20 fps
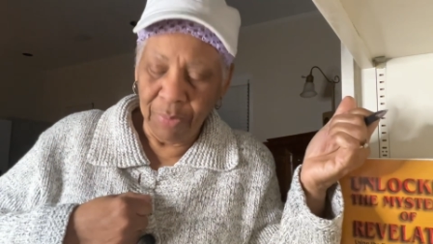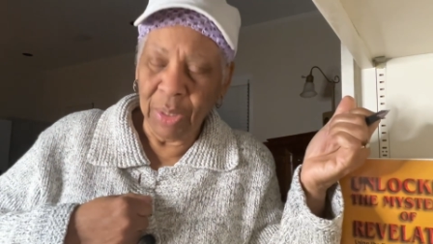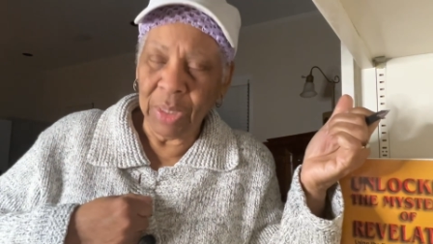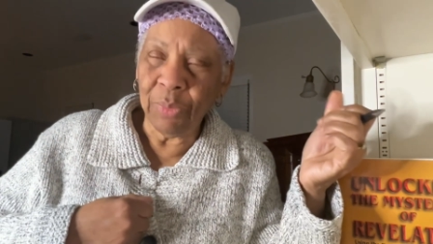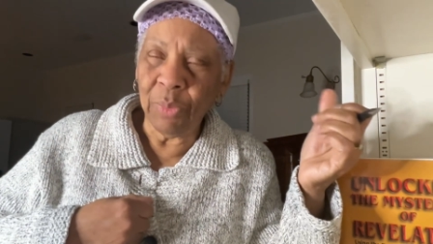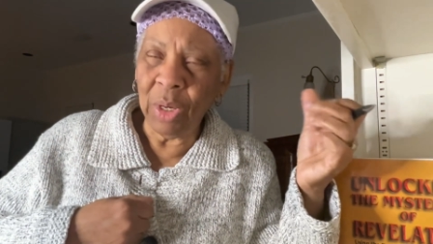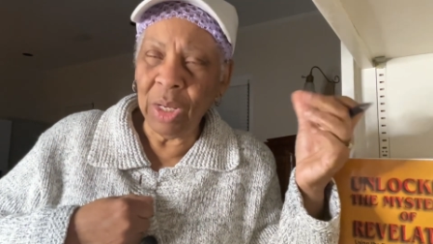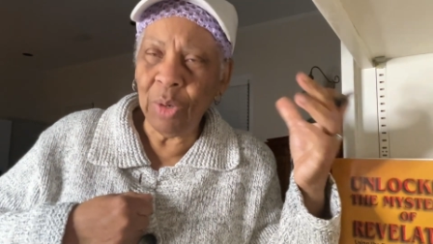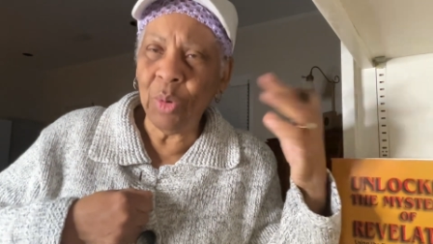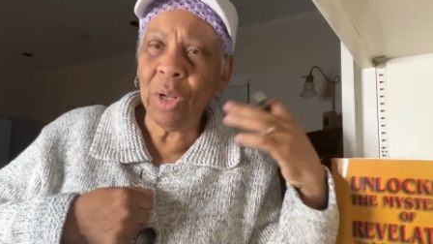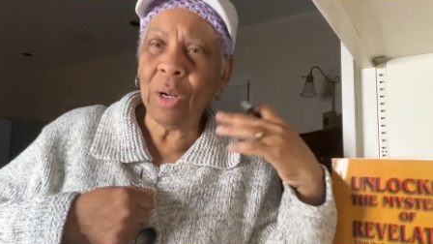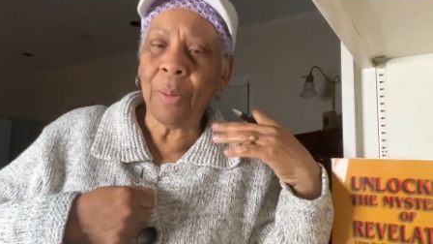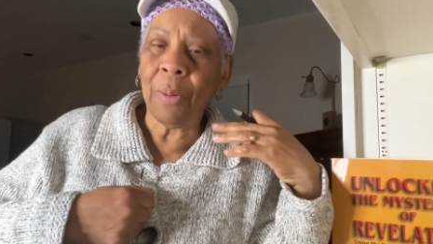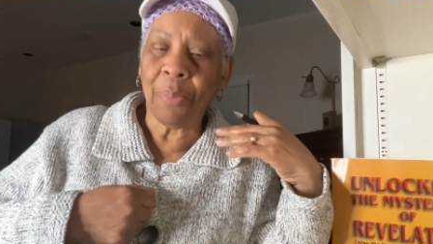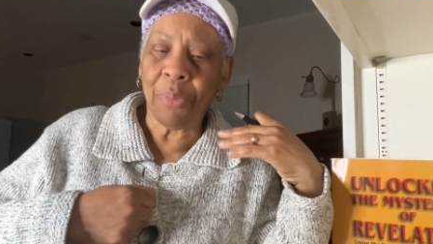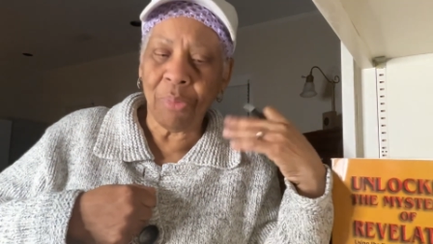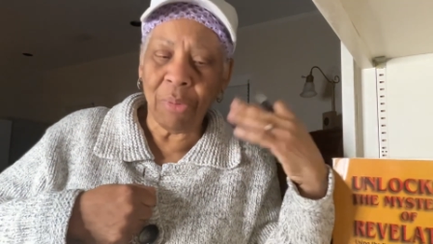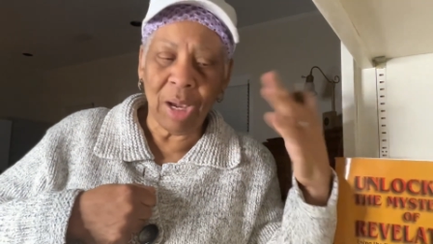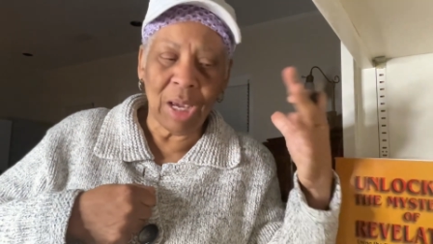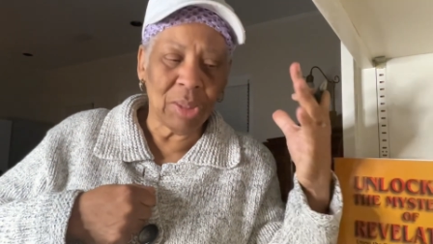but we're going
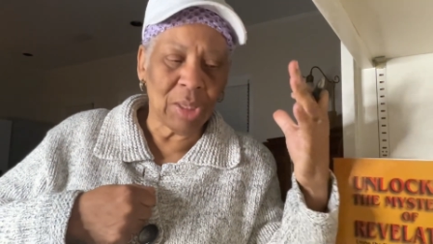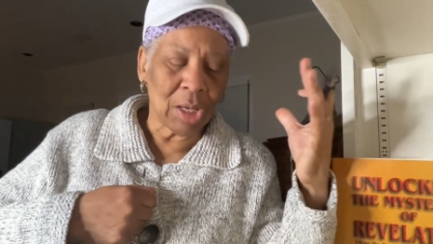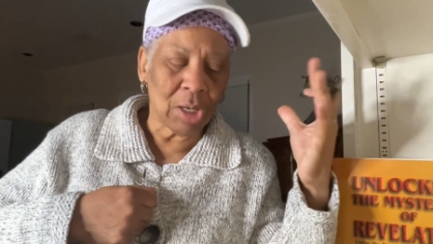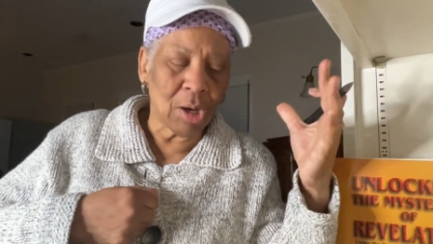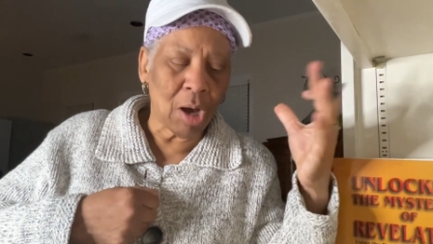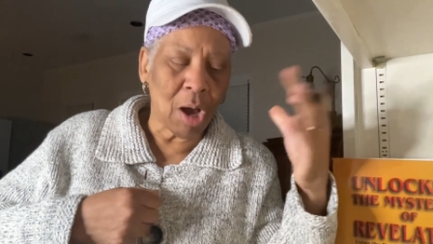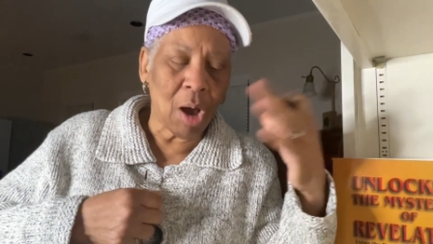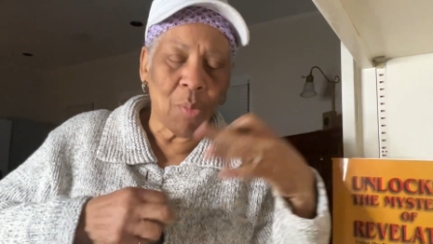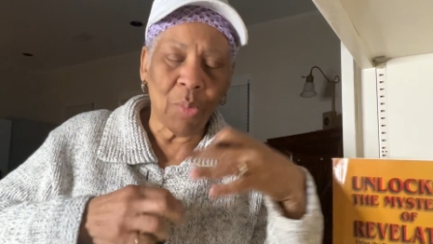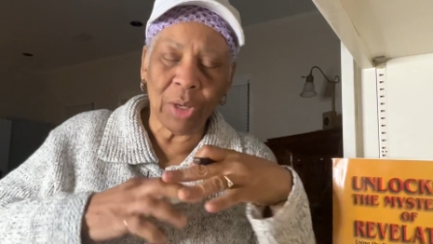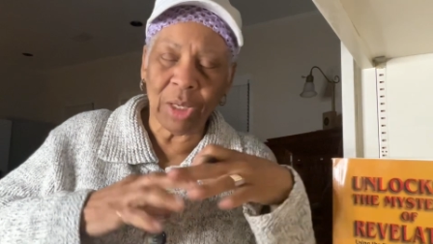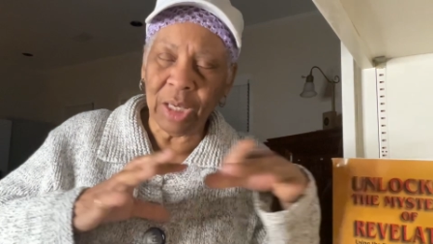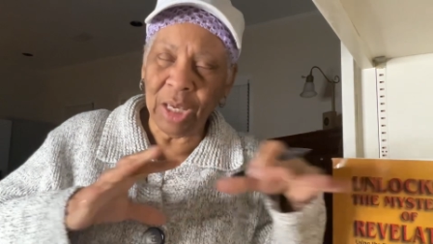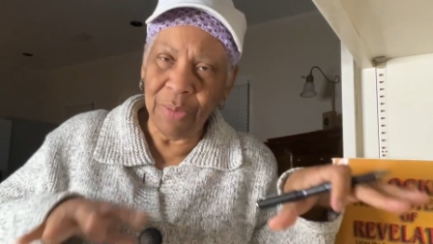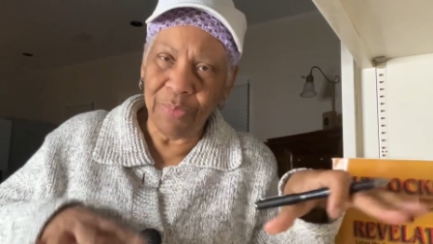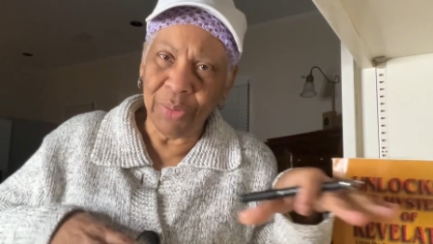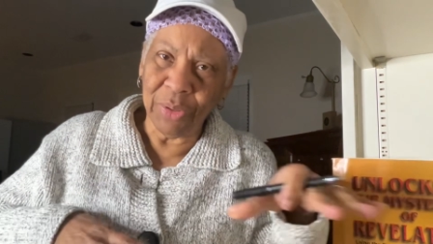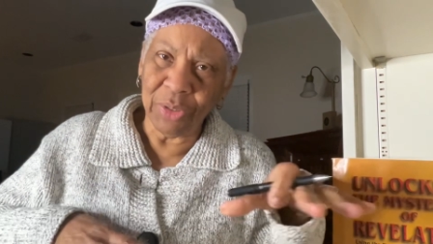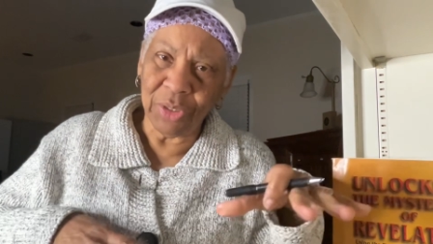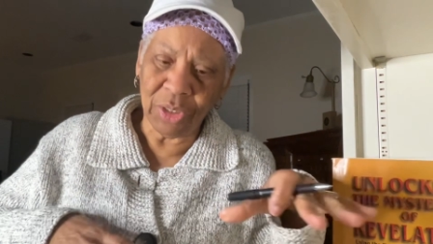to pray that God will
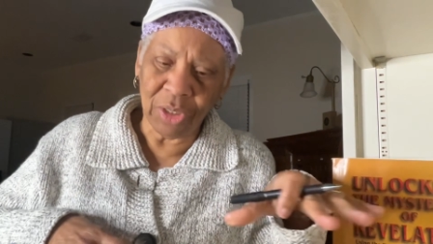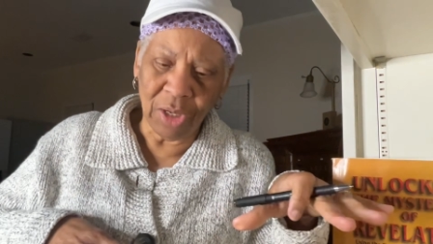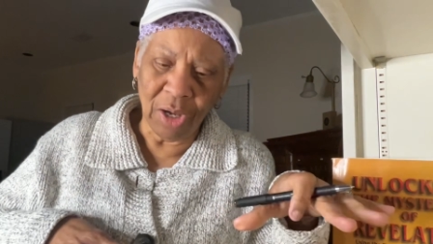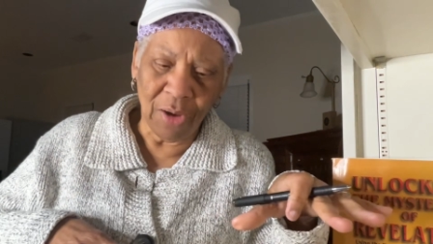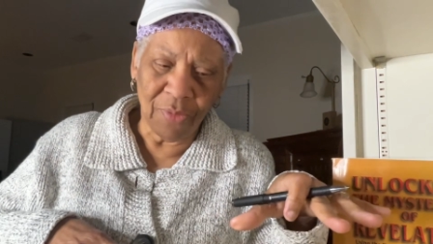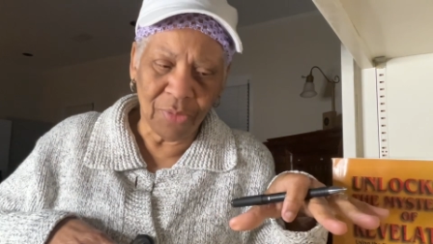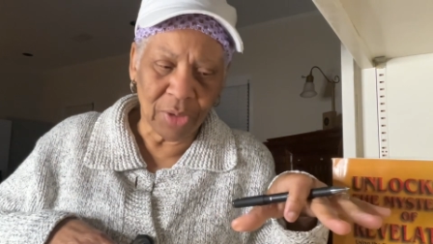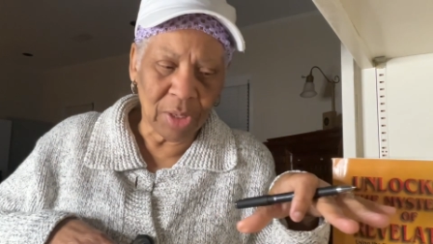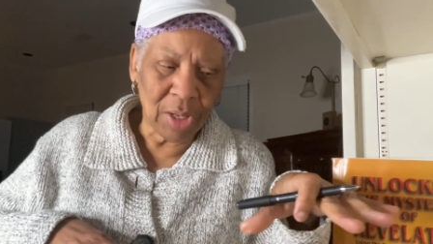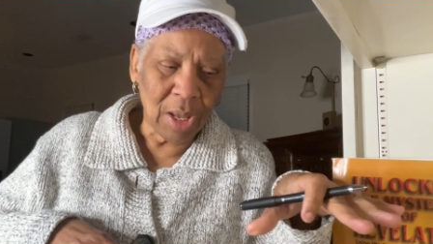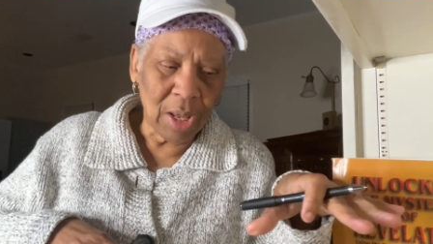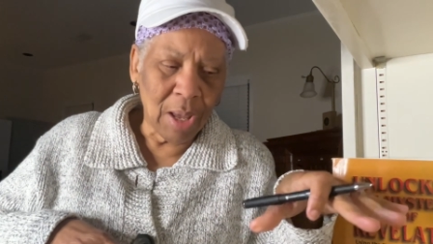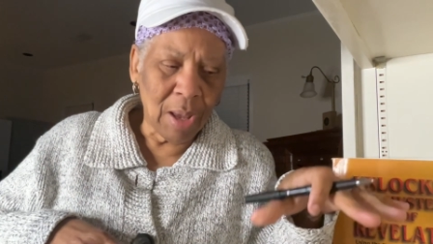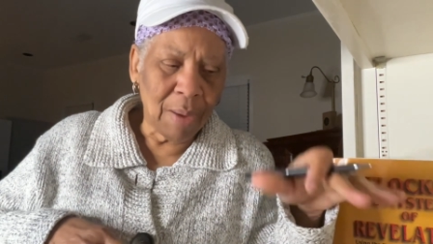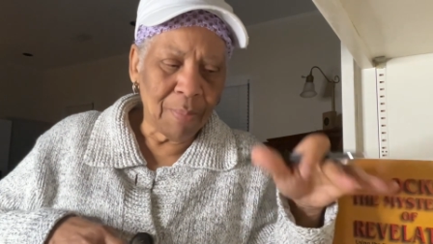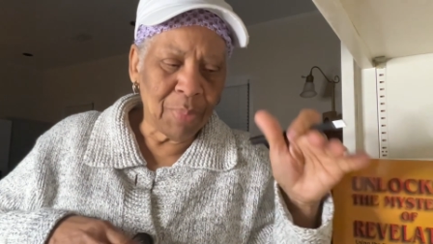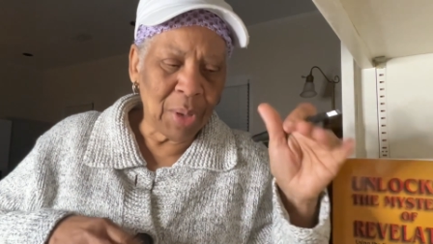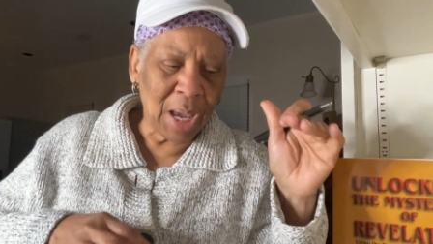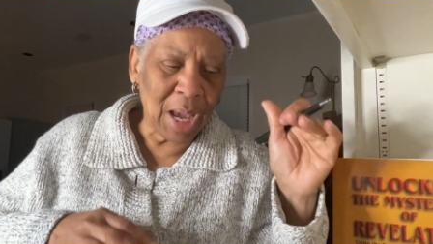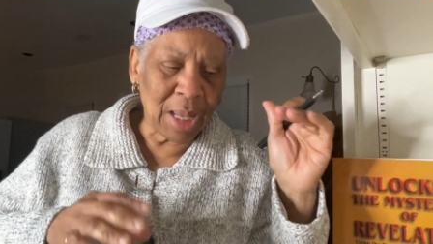keep us covered
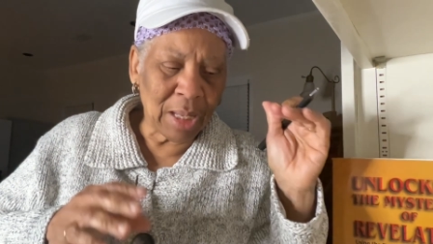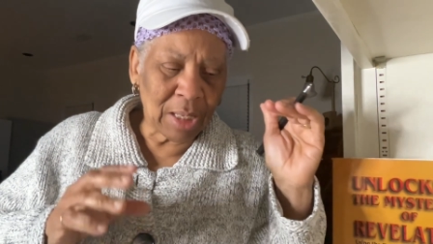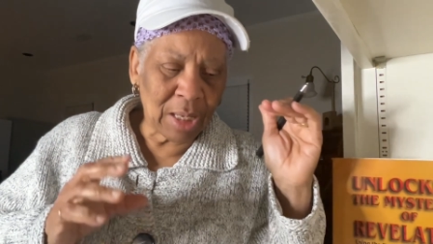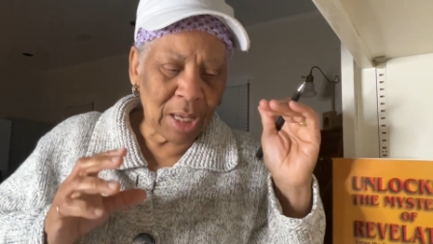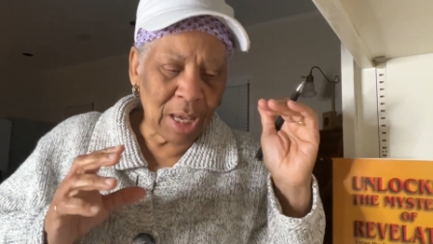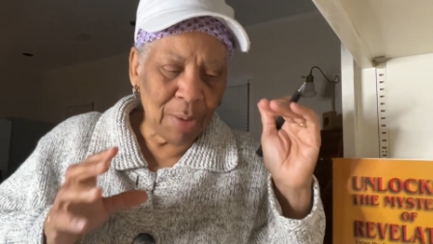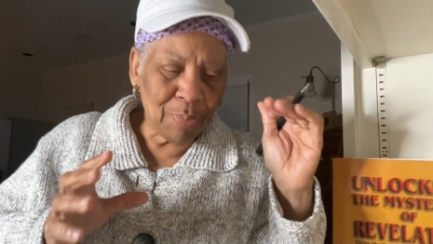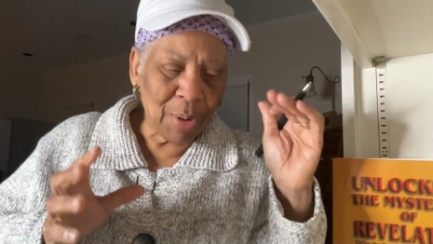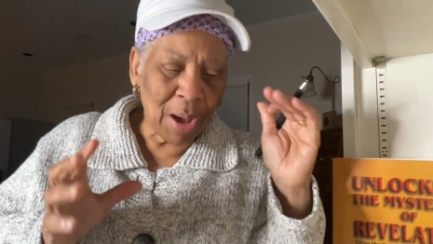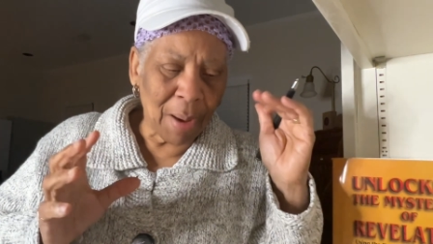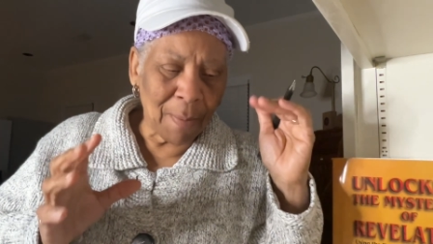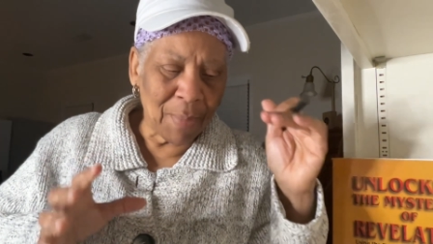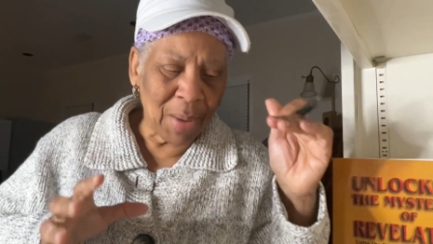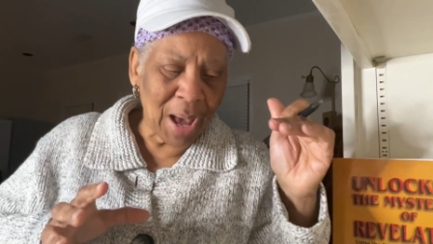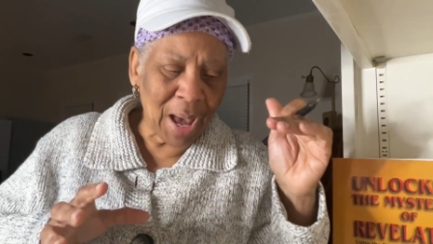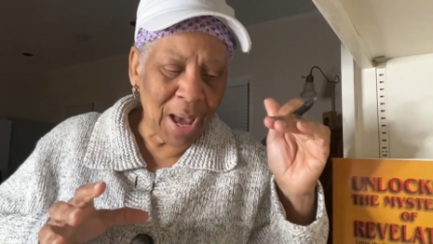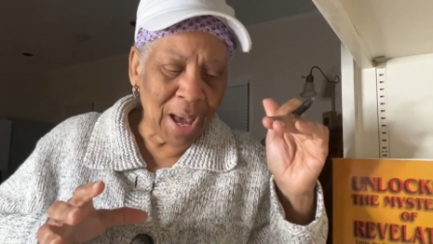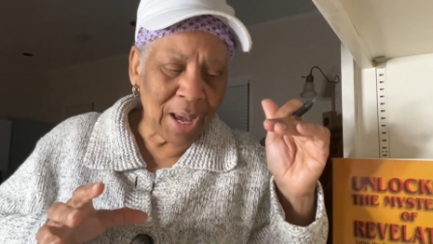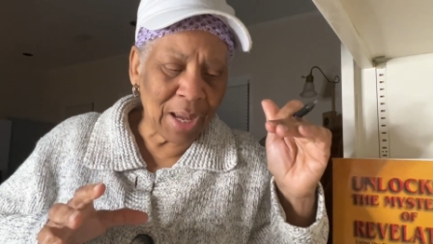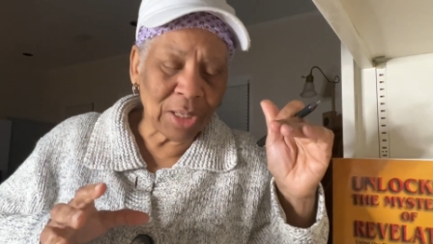and keep our
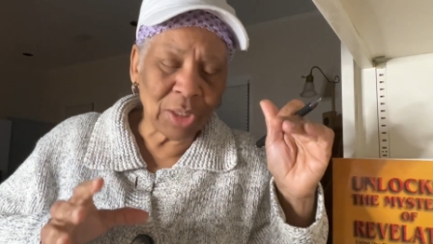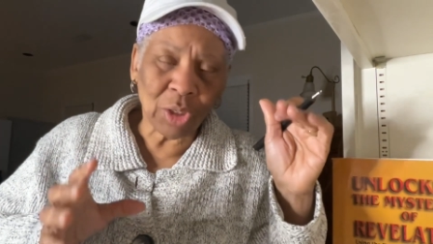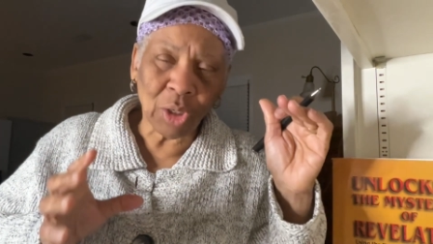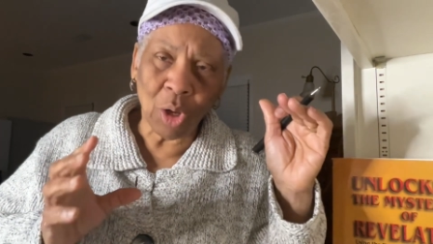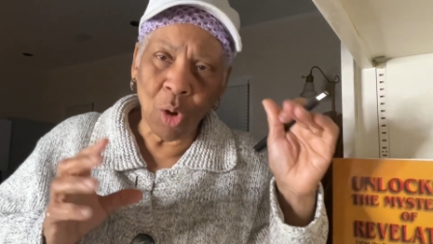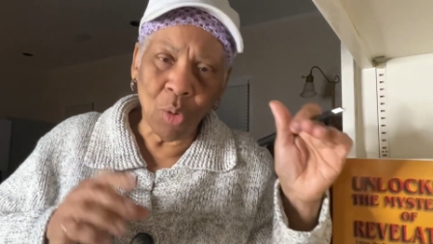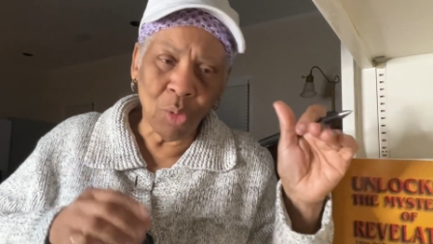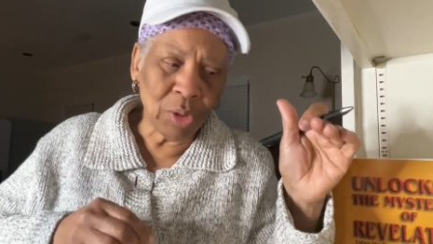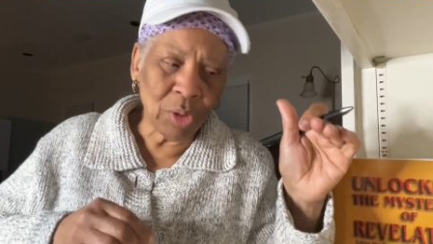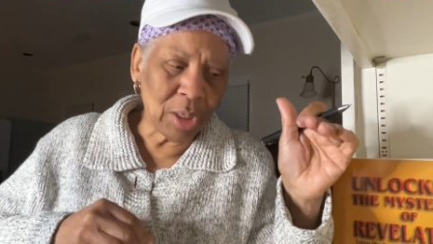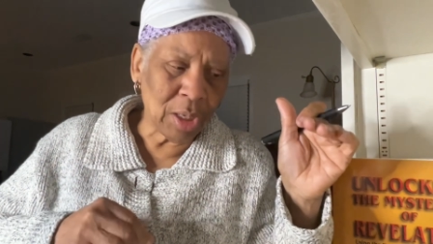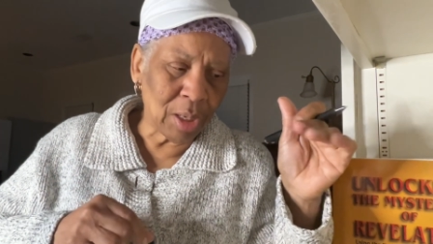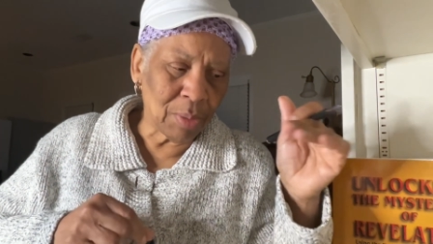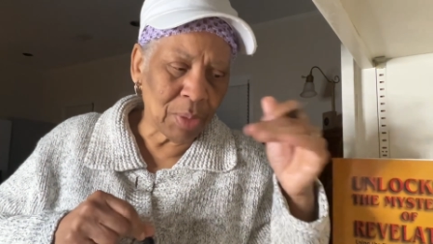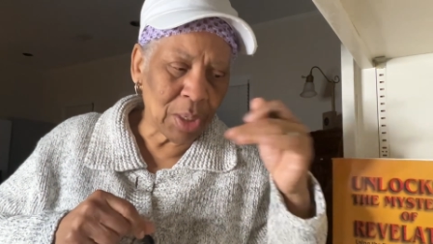minds on him.